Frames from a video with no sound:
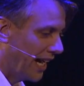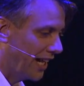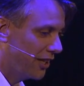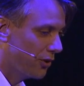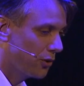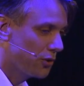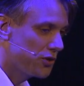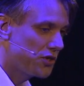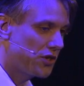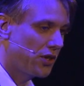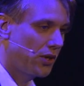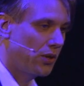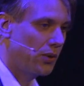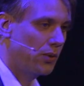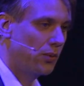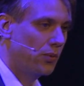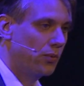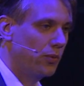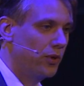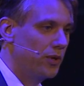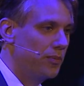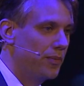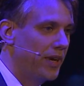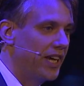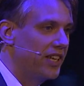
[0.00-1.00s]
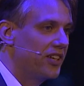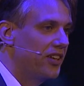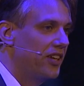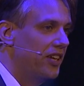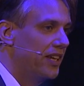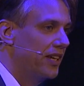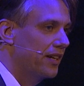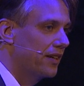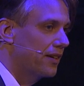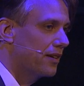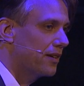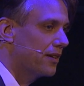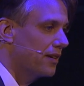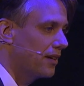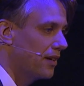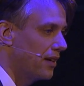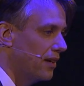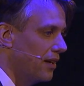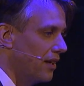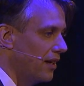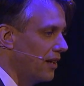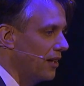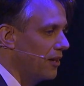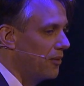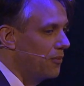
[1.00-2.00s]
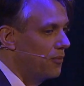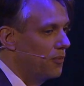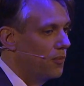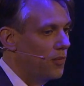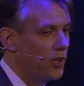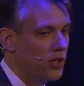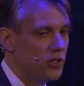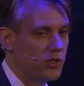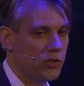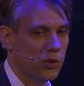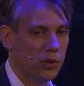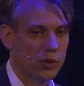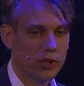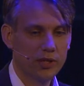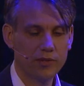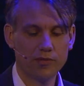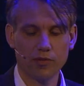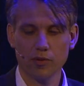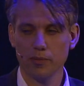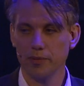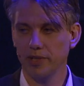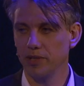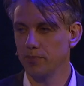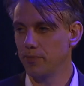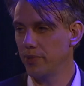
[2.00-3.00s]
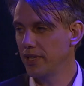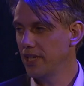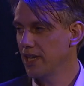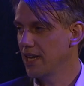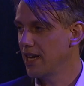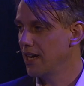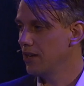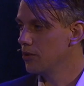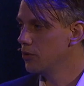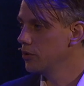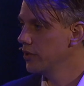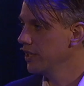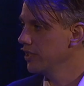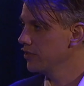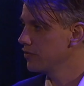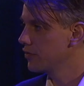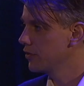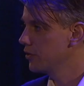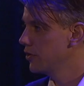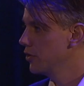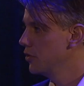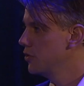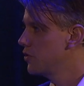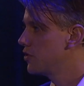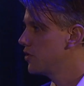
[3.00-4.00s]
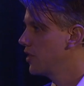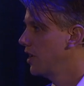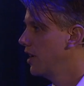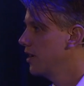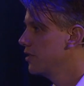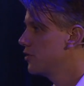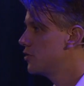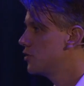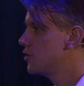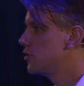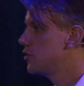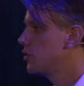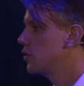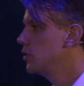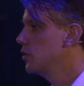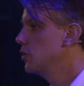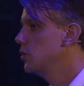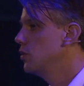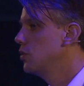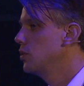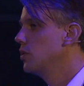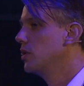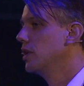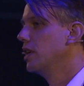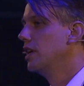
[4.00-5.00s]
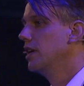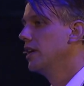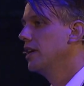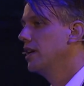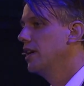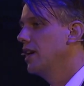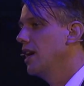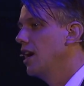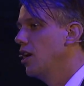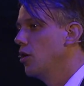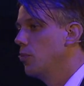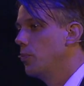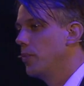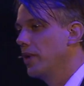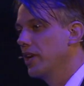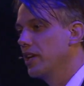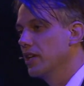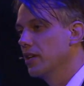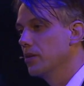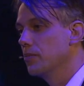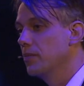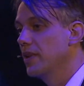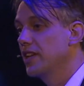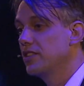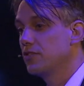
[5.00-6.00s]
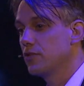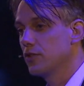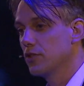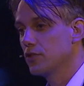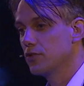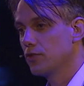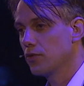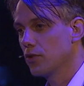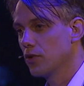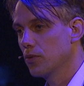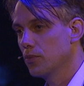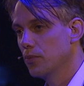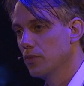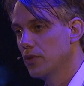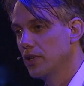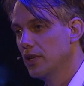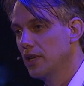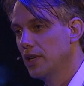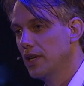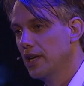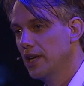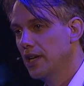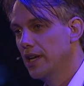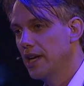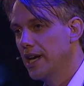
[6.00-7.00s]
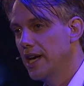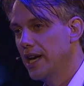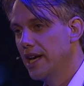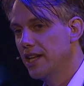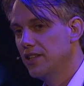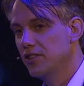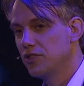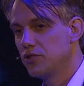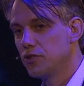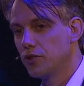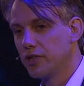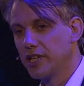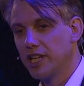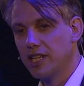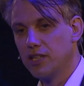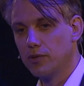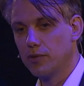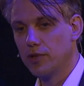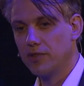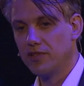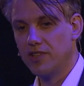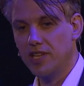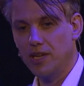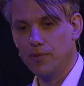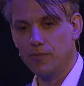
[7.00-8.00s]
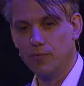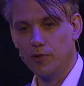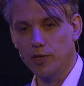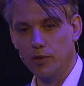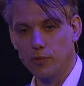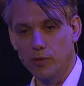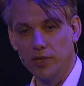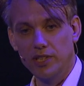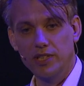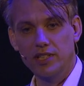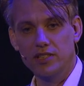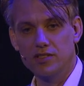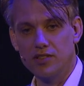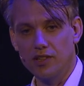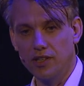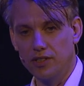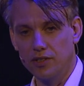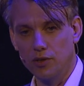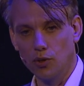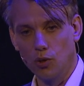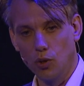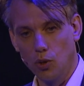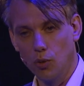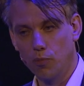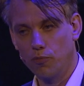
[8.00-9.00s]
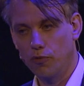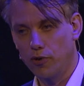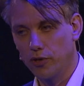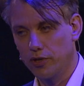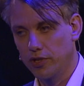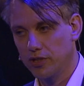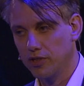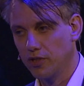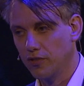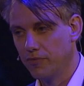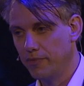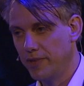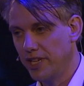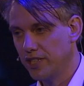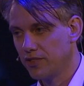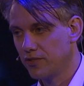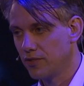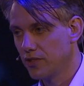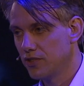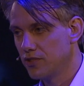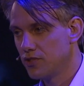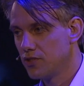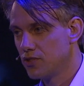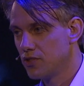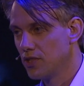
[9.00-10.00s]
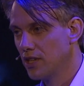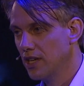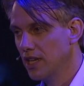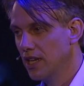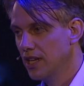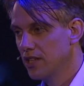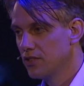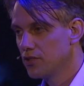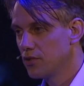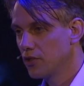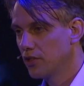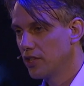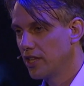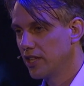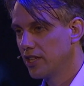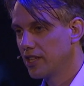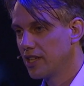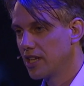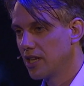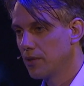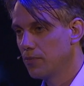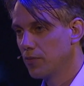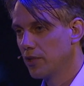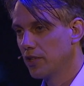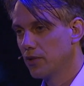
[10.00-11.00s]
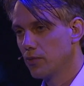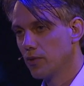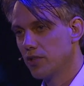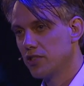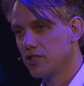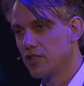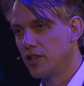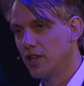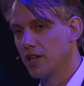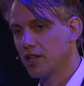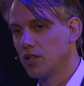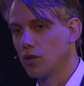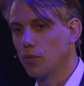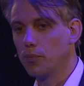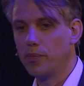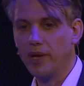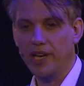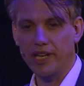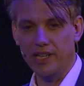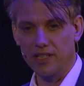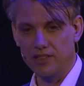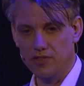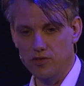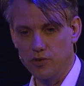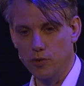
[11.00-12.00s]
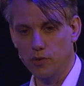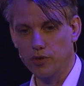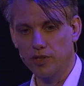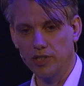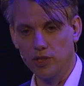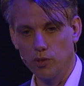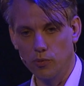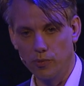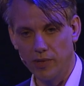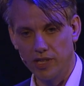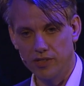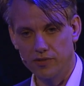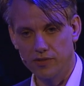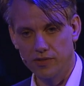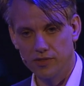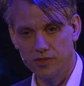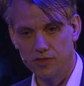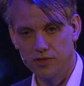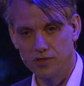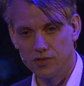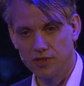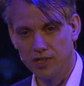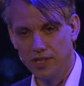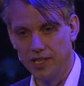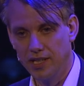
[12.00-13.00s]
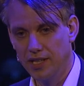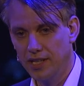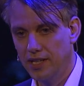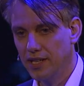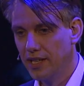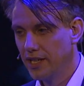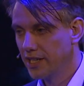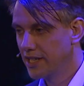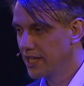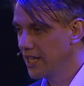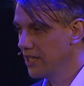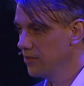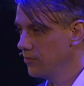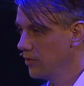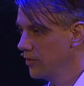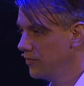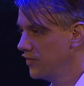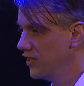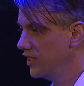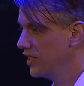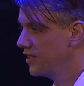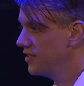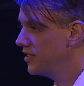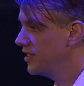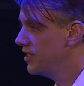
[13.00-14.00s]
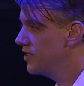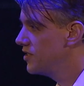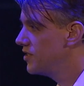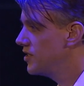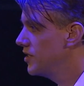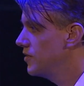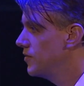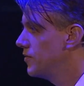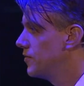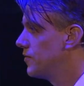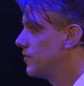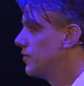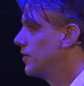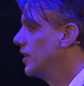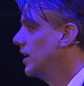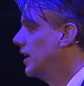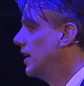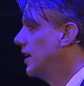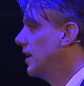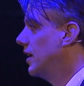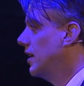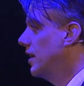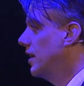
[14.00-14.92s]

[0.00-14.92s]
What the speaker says: also, we met here Suki from IPEA, who introduced us to Auping, a mattress firm. And together with them, we redesigned the whole product of mattress so that it can be recycled back into a new mattress. Again, with the adhesive,